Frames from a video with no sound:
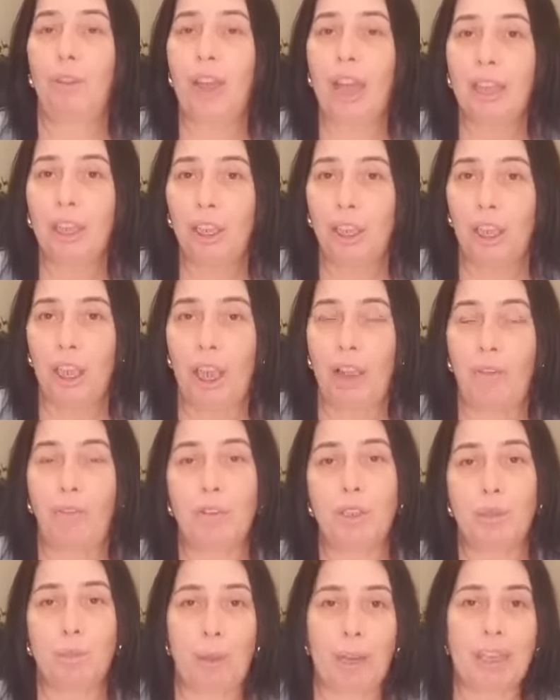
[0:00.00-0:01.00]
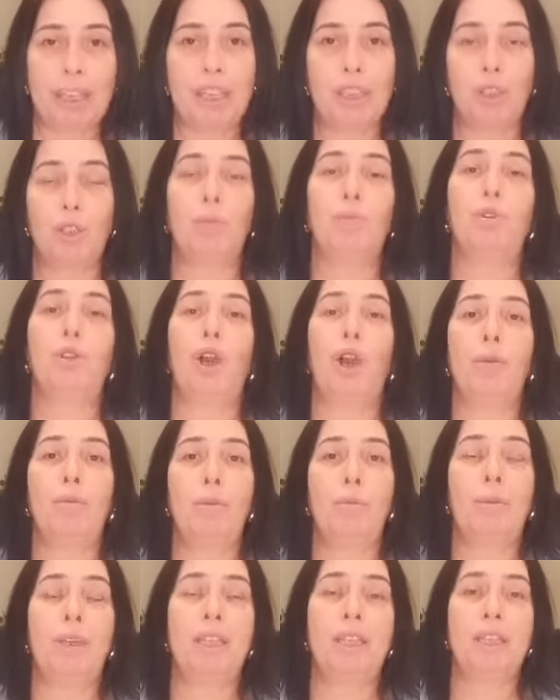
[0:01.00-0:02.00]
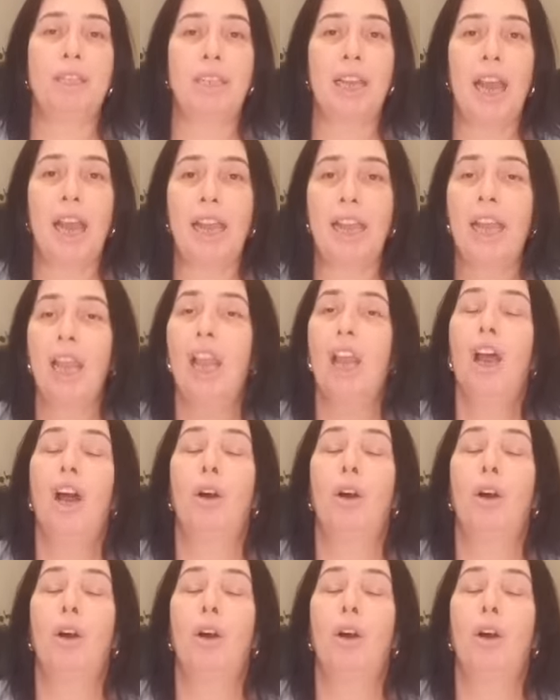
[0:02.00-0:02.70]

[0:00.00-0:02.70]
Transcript: Thank you for spending some time with me today.